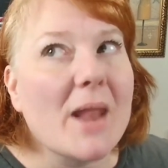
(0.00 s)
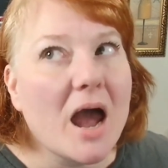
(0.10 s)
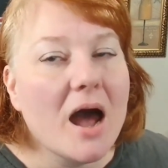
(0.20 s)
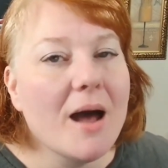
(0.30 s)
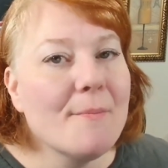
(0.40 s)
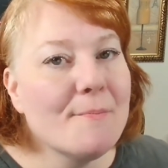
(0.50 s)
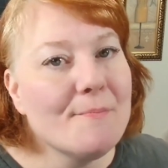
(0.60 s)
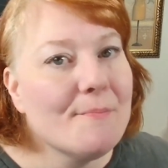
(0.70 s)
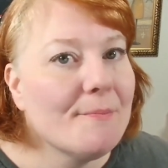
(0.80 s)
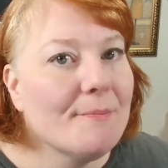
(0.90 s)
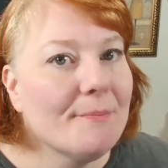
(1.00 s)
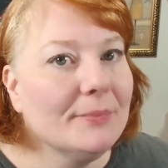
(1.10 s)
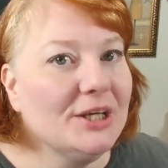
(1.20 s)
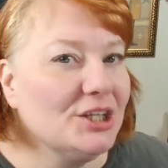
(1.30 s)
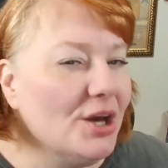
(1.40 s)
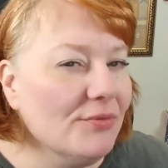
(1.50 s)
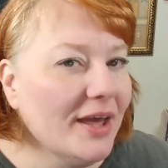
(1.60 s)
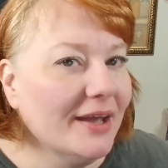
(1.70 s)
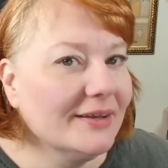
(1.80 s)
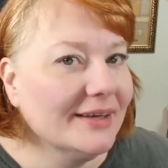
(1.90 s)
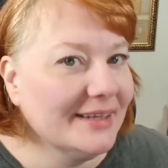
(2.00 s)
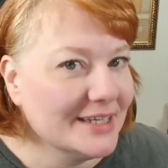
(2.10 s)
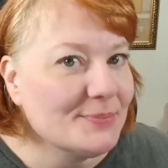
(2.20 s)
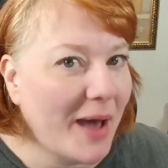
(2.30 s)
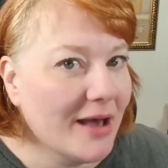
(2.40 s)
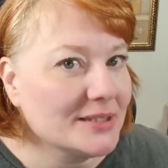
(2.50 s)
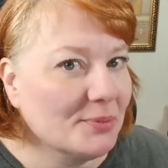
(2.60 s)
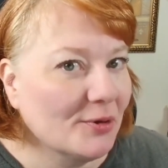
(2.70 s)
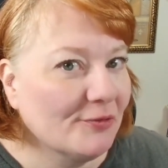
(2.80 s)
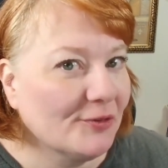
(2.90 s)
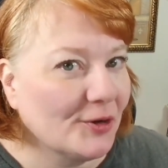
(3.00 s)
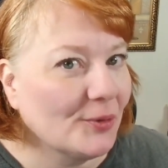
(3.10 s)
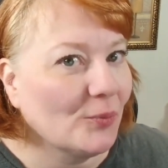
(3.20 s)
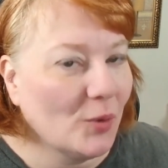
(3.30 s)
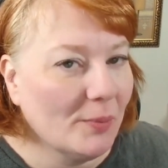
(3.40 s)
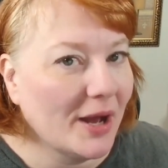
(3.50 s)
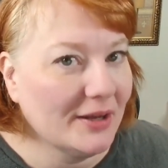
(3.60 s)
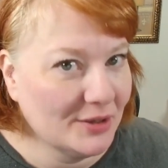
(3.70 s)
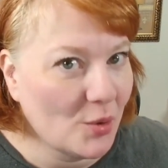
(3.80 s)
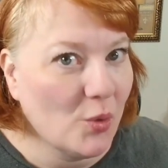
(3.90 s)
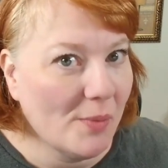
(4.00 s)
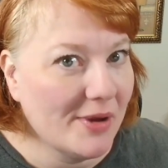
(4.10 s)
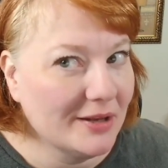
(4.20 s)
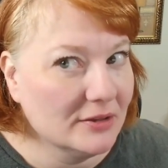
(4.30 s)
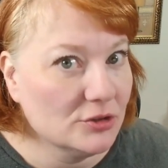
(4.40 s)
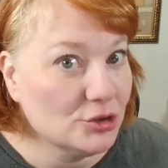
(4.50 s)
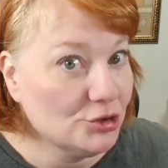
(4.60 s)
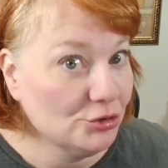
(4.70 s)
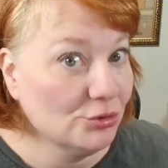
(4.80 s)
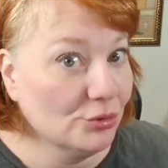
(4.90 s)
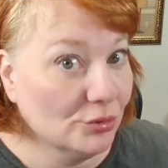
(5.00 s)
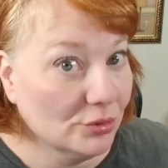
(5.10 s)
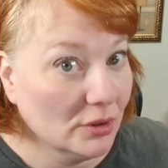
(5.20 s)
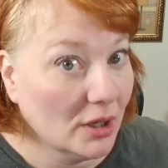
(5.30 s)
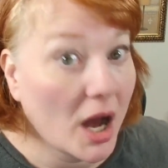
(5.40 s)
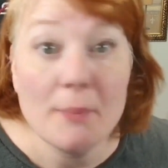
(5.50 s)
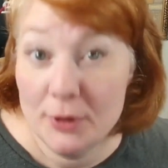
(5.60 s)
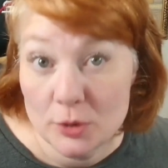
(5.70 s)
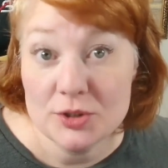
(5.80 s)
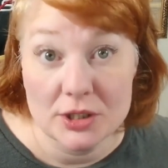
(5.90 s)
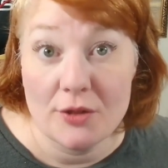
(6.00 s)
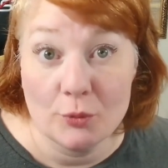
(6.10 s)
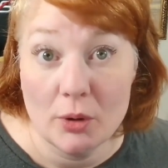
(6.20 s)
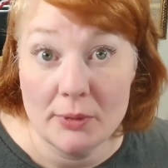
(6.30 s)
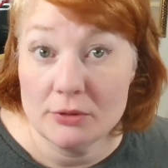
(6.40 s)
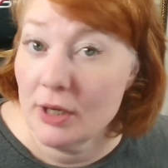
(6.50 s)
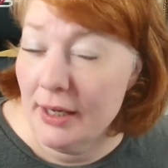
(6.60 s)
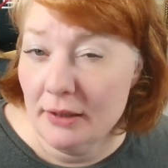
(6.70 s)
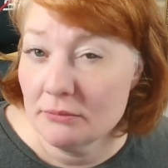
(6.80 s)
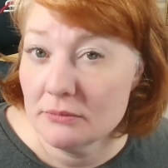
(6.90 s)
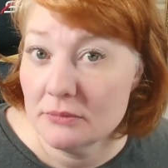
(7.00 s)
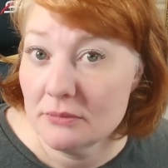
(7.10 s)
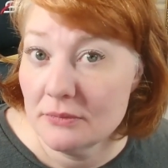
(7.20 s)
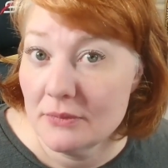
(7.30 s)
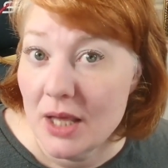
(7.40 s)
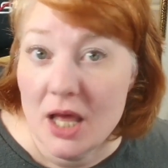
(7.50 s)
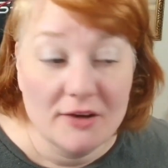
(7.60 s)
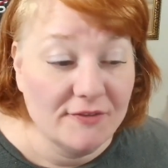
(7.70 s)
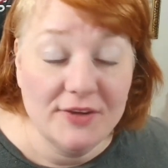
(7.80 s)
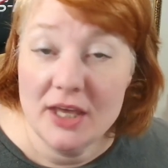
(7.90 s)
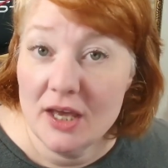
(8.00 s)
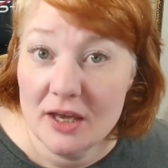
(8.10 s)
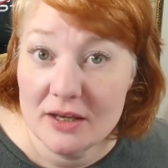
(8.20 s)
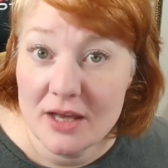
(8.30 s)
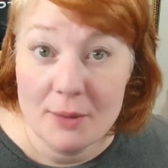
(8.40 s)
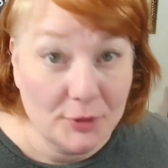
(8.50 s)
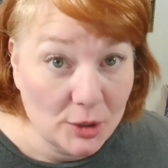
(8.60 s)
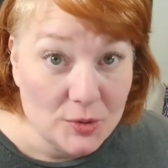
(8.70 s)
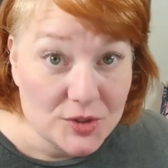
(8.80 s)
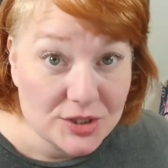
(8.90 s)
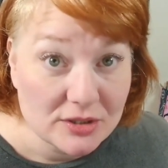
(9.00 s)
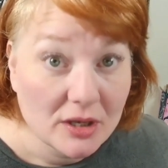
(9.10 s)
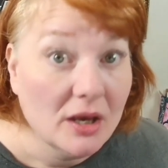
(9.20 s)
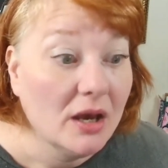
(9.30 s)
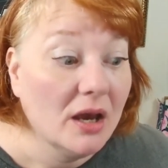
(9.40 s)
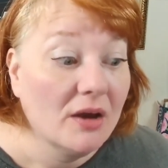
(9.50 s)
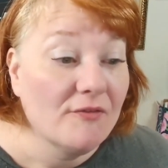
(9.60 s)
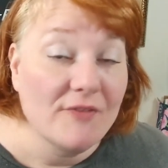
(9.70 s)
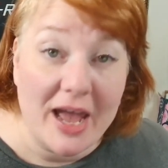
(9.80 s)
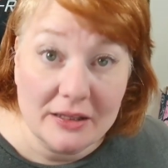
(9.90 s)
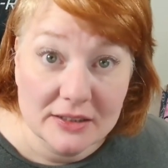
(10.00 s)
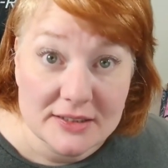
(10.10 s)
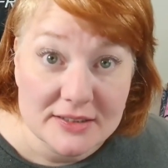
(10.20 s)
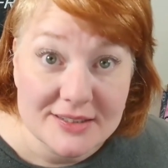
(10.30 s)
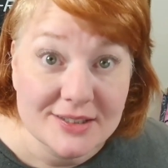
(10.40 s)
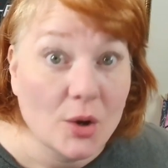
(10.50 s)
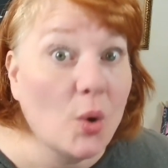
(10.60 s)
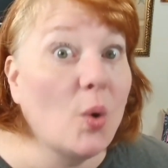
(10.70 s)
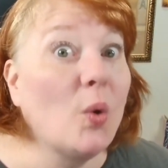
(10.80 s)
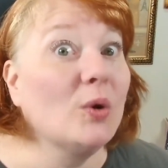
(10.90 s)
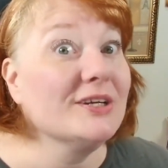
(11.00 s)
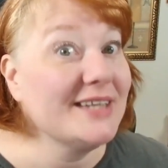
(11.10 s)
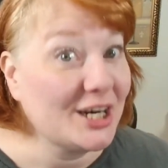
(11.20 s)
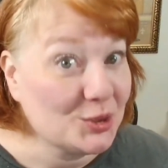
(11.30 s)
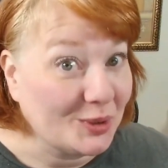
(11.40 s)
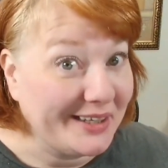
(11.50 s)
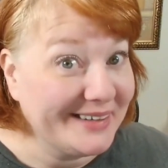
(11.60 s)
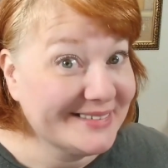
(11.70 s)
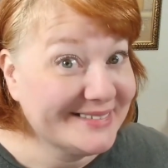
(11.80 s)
That it is possible for a woman to abuse another woman, right? Via abuse, violence, or sexually.